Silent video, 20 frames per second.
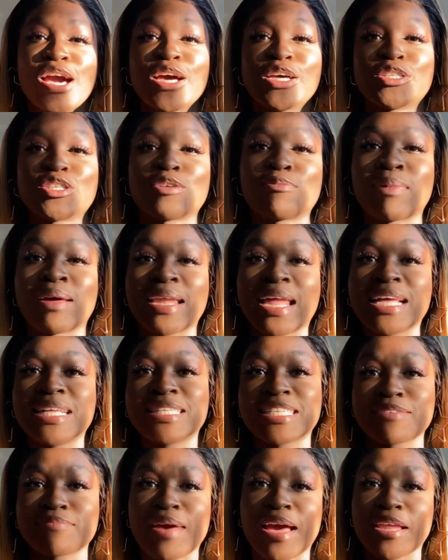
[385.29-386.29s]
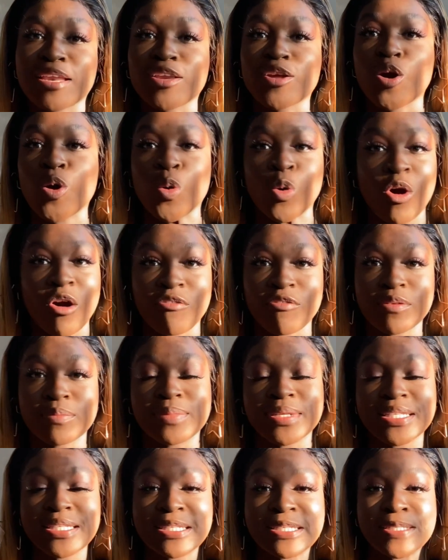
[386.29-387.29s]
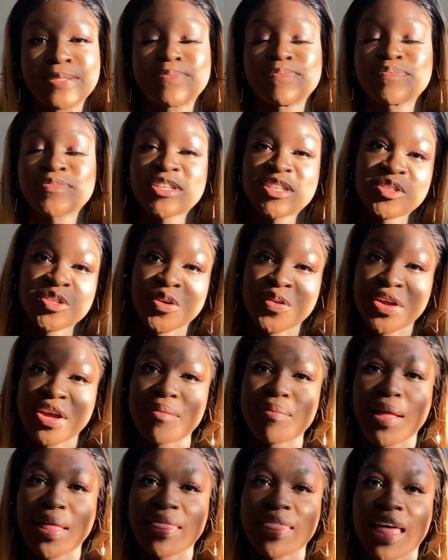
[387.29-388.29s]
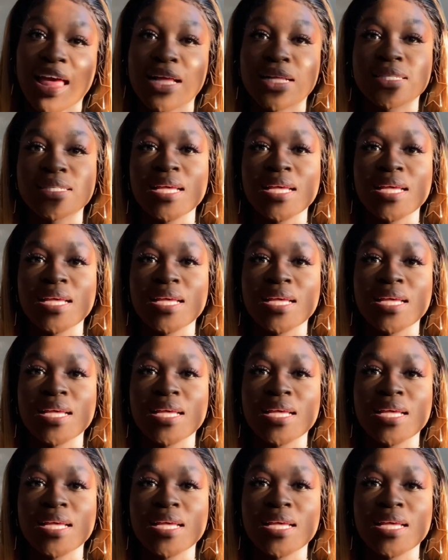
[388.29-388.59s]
so my lighting might go off a bit. Sorry about that.